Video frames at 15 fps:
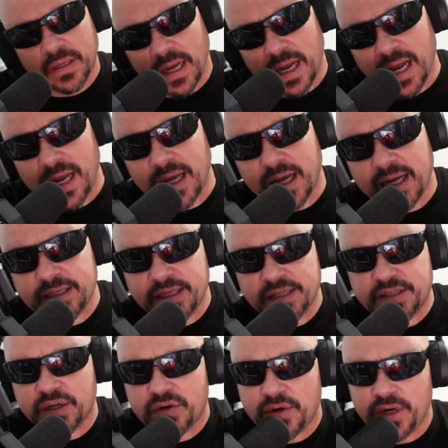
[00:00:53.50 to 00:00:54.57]
I
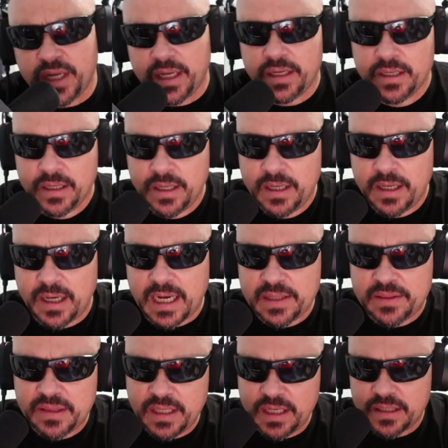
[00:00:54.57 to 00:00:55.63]
disagree. I
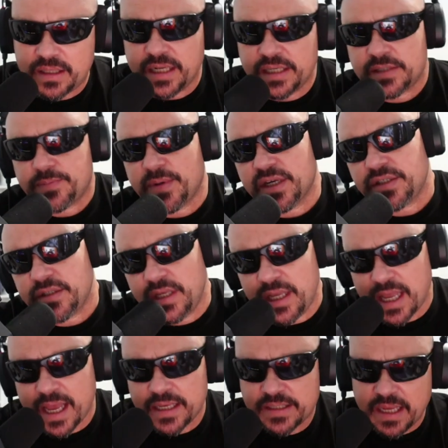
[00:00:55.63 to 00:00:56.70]
think that especially
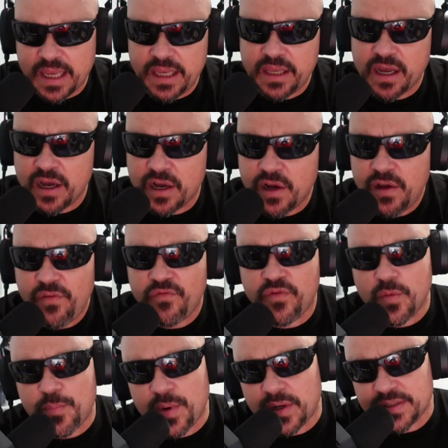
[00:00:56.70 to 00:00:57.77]
as a young
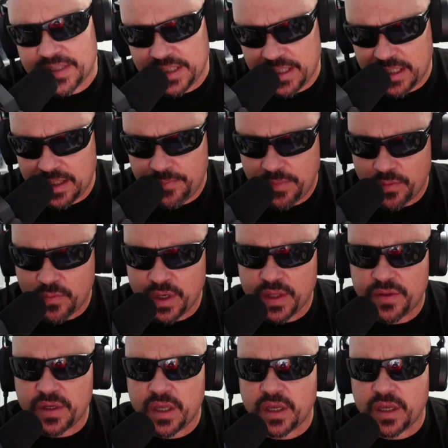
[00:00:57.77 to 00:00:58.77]
football team with